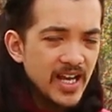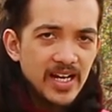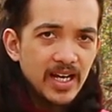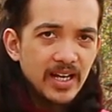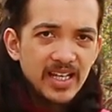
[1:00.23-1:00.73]

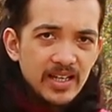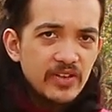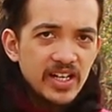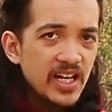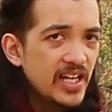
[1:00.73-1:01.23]
getting
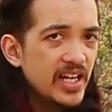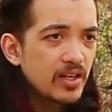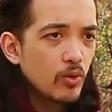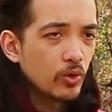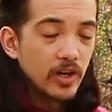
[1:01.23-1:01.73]
even
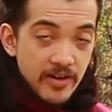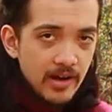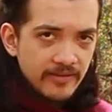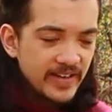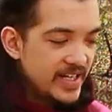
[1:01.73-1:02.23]
heating or
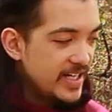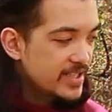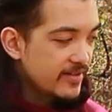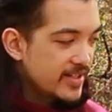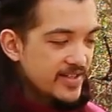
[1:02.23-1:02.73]
enough
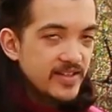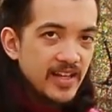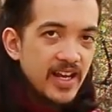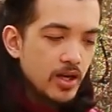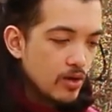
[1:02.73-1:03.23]
heat. This
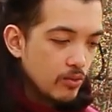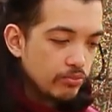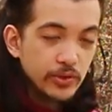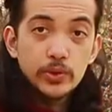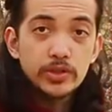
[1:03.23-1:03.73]
thing
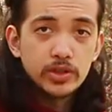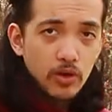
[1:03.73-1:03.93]
brewed